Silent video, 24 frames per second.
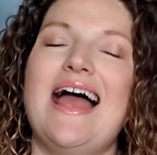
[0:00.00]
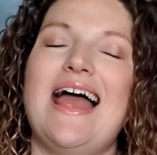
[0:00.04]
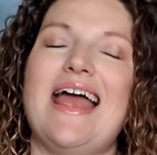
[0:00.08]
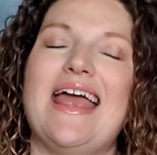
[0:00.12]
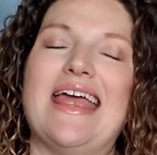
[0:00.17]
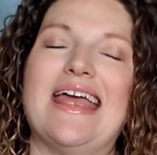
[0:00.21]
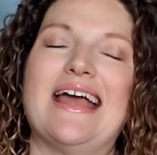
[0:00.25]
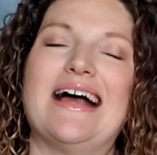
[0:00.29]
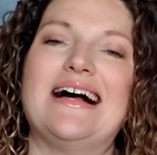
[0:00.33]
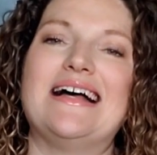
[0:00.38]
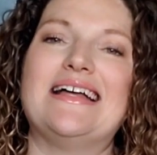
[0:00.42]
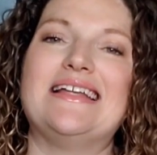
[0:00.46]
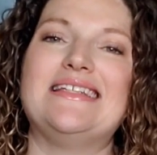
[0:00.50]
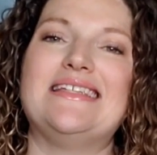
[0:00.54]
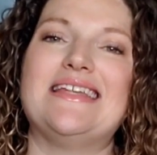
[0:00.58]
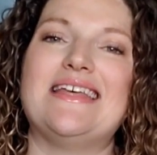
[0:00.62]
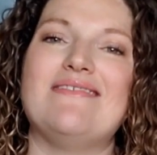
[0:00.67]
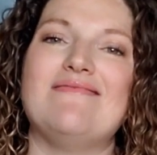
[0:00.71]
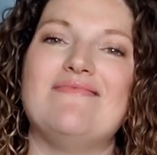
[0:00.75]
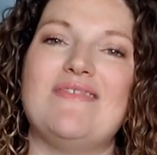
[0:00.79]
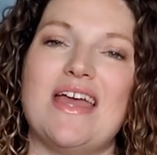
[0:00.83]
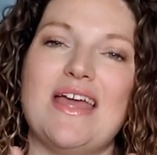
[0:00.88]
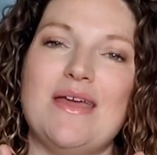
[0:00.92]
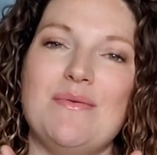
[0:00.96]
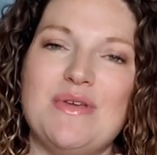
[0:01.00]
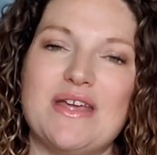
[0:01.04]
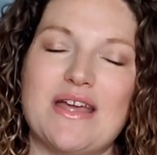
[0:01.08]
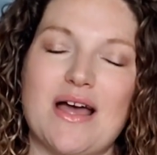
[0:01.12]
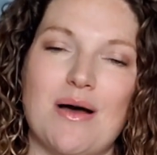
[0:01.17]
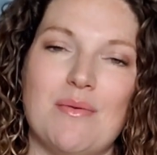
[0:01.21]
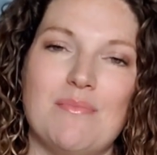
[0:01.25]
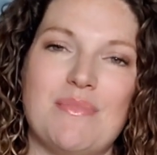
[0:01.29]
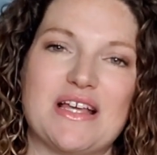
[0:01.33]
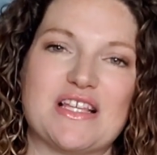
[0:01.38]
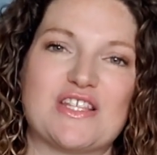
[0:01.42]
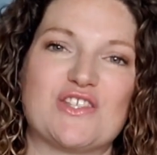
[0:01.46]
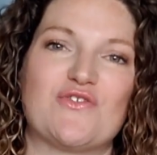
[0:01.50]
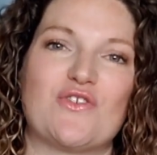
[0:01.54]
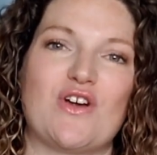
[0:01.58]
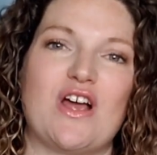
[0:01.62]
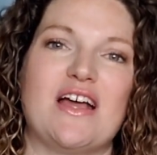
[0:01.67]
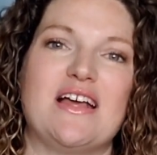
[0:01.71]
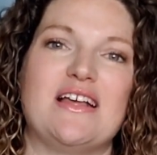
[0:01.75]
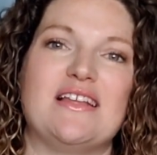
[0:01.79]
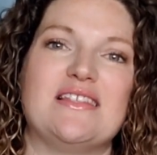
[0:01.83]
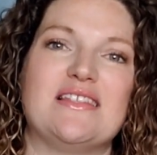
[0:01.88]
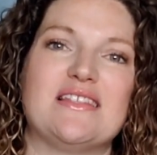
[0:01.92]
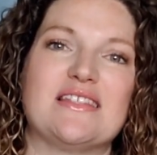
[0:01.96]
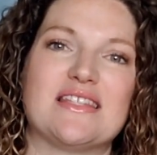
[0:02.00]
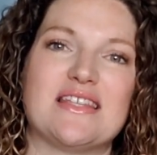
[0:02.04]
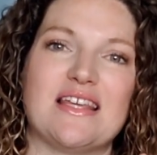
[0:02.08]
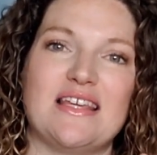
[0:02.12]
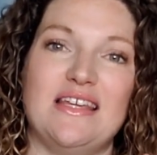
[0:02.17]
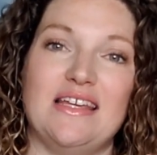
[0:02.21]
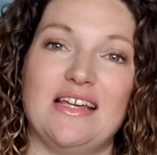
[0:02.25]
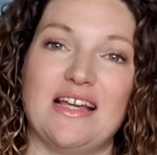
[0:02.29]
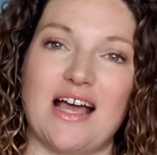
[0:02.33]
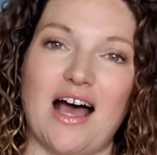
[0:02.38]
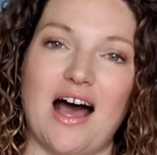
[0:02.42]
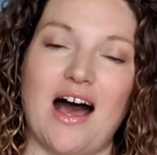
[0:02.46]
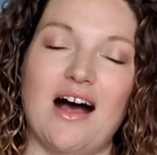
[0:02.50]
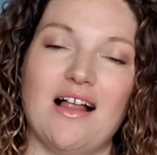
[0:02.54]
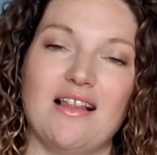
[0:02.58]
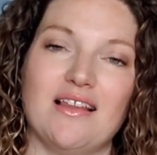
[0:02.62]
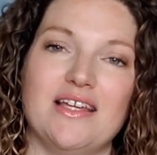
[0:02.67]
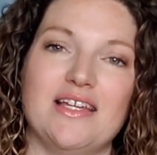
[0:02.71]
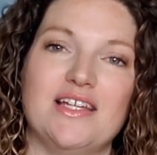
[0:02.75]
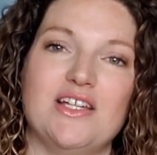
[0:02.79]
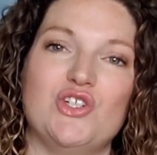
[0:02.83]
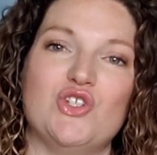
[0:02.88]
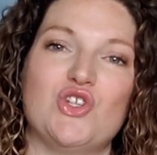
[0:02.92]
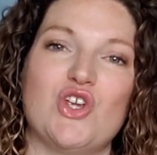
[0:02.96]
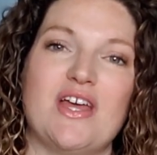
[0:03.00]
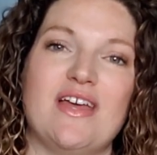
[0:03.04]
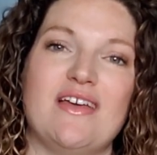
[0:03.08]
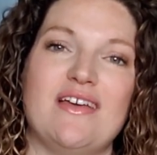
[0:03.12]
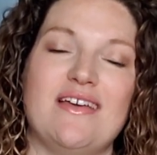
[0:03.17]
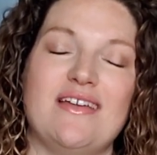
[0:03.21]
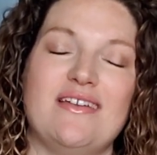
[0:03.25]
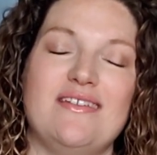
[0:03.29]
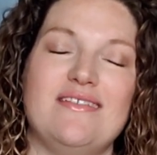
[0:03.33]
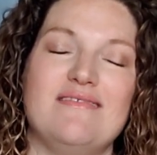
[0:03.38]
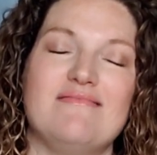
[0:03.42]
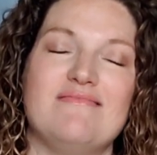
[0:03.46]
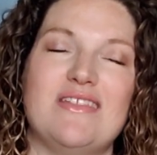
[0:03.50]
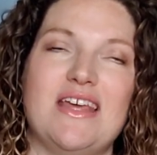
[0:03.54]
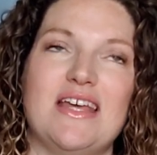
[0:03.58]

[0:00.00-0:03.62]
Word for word: and they become best friends in college and